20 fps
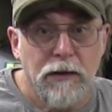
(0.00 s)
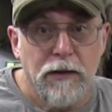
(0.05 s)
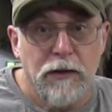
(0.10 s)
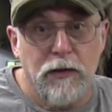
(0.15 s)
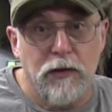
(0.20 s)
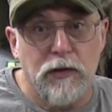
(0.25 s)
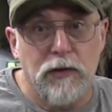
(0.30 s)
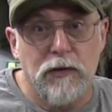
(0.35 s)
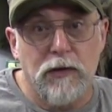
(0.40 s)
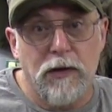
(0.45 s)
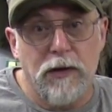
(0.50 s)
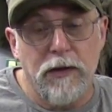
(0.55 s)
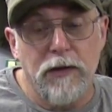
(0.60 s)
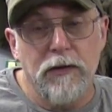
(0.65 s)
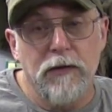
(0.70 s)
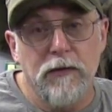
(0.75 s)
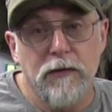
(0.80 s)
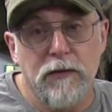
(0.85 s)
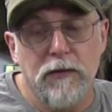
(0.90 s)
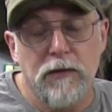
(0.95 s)
has started
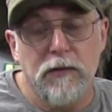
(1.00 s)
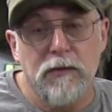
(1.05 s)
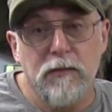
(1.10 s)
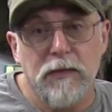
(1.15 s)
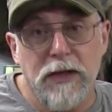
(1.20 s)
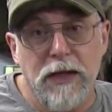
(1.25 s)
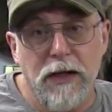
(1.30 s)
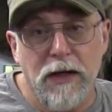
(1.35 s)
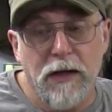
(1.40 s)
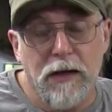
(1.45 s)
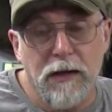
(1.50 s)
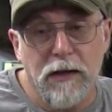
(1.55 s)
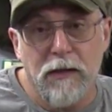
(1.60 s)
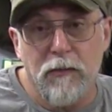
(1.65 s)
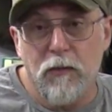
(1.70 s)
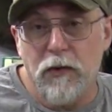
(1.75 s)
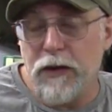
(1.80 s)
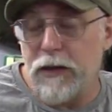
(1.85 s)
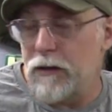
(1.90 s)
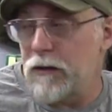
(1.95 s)
doing some tanning.
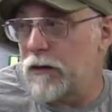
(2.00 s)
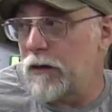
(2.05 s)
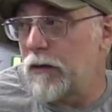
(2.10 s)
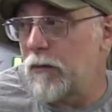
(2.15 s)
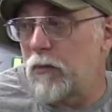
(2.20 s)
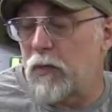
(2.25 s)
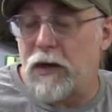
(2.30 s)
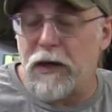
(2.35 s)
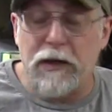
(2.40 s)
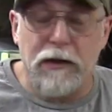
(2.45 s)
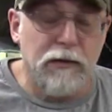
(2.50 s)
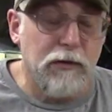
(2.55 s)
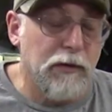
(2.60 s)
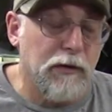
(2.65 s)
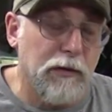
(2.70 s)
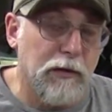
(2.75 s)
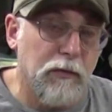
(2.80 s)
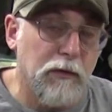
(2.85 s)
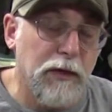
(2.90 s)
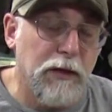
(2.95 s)
I'm waiting on a box
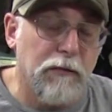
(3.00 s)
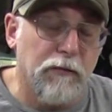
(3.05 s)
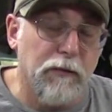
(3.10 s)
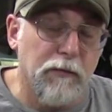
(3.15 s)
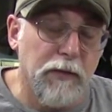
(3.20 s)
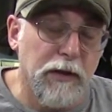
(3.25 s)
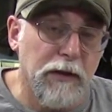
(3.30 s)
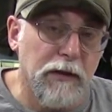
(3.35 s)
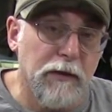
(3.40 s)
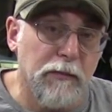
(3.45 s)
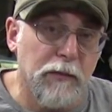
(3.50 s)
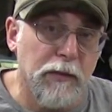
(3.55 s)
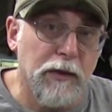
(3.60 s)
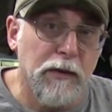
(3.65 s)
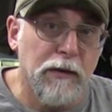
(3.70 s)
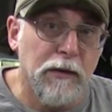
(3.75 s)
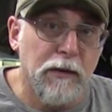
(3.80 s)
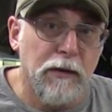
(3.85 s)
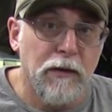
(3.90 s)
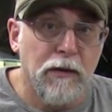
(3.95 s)
this week from him.
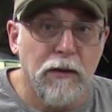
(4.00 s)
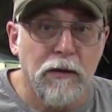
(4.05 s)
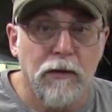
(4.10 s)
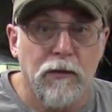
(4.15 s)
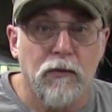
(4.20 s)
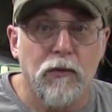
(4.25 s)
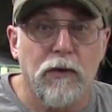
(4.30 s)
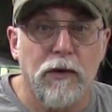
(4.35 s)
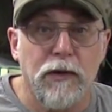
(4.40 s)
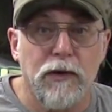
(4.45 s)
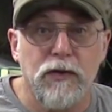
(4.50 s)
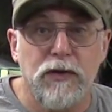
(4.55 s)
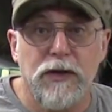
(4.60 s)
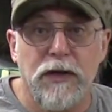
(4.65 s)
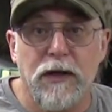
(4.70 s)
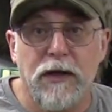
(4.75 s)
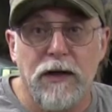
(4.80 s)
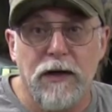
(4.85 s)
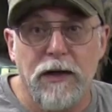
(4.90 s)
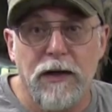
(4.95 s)
We're going to
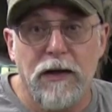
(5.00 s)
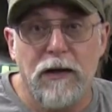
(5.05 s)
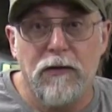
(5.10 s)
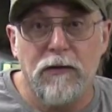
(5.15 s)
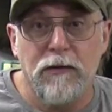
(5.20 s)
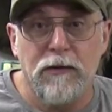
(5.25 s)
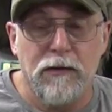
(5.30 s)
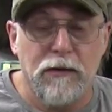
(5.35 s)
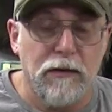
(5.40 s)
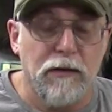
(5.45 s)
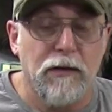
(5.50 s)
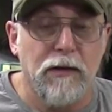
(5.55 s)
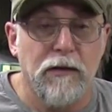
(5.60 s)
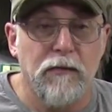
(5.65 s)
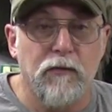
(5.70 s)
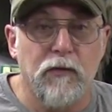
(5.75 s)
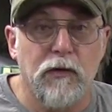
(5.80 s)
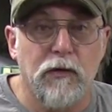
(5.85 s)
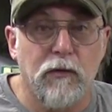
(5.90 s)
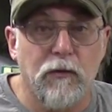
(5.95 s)
check it out, and
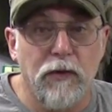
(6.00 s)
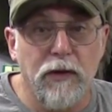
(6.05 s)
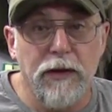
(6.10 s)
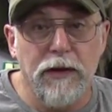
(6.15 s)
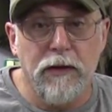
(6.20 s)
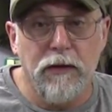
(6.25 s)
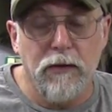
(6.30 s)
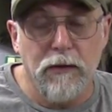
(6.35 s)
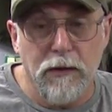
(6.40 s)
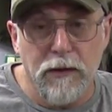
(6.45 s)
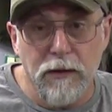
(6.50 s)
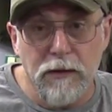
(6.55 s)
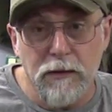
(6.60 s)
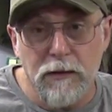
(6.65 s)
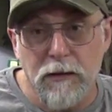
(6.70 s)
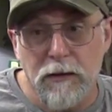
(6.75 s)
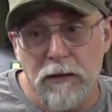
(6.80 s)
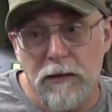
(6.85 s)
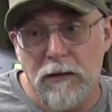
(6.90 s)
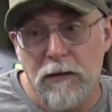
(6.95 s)
if it's really good,
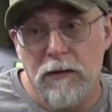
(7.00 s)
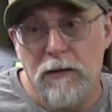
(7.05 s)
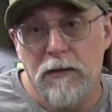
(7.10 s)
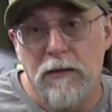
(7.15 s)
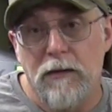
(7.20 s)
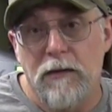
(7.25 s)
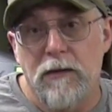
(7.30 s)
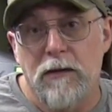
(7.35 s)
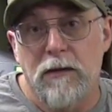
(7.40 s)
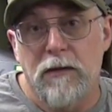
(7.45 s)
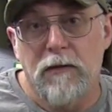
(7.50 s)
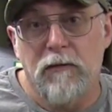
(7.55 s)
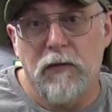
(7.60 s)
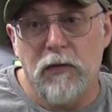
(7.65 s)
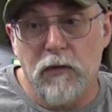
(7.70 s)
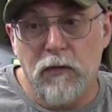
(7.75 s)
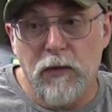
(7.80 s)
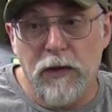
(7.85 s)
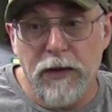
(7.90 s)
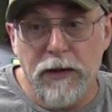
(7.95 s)
I'm
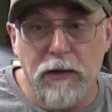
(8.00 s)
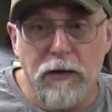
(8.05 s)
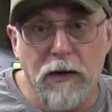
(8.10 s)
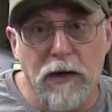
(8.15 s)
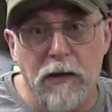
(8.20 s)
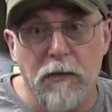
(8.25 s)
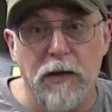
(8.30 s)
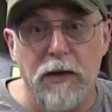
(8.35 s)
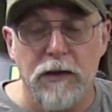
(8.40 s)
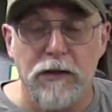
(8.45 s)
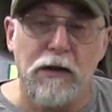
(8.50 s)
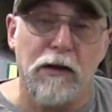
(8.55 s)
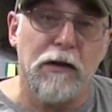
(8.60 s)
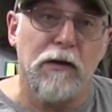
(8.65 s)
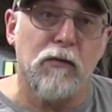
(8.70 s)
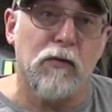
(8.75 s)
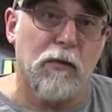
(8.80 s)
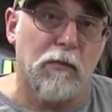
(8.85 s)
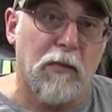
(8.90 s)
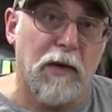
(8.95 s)
going to tell
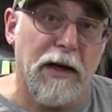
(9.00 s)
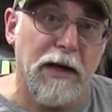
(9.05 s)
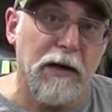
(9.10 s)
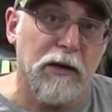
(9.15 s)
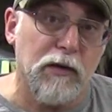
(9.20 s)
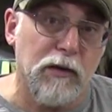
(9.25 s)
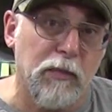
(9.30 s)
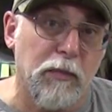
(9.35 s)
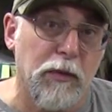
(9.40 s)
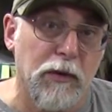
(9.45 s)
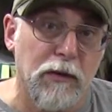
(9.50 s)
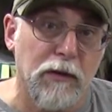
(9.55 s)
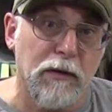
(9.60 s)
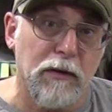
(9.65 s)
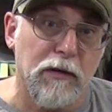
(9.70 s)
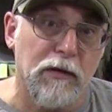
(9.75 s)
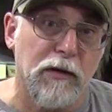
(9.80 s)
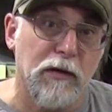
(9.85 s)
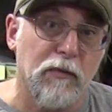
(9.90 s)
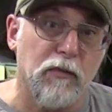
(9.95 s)
you what my
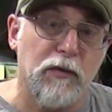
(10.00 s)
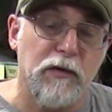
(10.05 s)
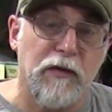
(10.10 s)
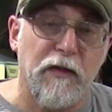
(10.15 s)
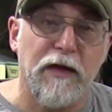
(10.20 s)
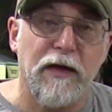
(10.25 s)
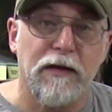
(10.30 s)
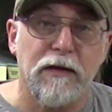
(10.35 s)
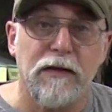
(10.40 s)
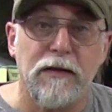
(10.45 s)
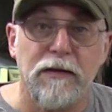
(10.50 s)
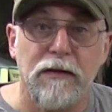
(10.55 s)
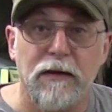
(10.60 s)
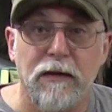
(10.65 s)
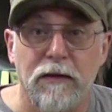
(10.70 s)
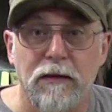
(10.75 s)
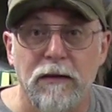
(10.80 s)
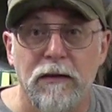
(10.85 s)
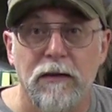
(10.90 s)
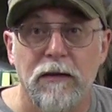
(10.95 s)
experience is with that
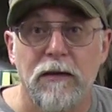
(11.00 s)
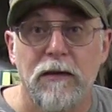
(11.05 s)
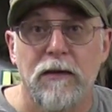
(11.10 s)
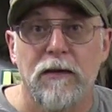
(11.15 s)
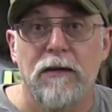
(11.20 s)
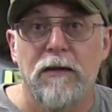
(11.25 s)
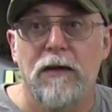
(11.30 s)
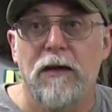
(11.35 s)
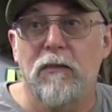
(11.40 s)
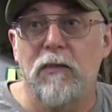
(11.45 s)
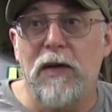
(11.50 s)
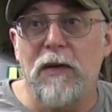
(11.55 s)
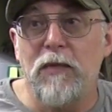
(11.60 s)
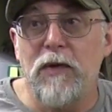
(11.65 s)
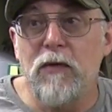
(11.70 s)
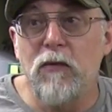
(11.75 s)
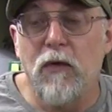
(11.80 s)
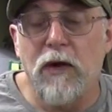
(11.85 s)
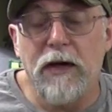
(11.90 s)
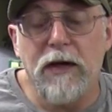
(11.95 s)
tan, and maybe
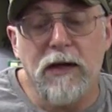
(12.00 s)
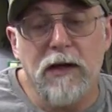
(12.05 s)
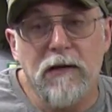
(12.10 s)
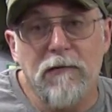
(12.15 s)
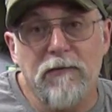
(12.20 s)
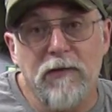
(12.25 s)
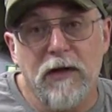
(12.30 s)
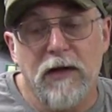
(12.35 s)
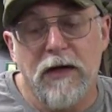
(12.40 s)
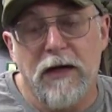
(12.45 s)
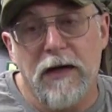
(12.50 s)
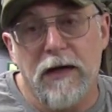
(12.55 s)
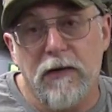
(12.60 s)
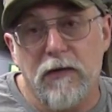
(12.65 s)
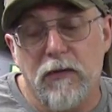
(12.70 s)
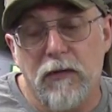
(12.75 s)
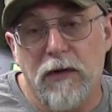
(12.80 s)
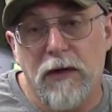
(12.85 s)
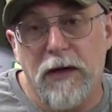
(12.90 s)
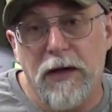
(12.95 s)
you want to give the guy a
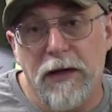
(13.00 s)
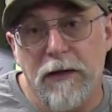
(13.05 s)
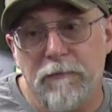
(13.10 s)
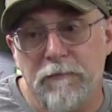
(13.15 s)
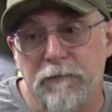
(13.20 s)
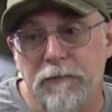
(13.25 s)
try.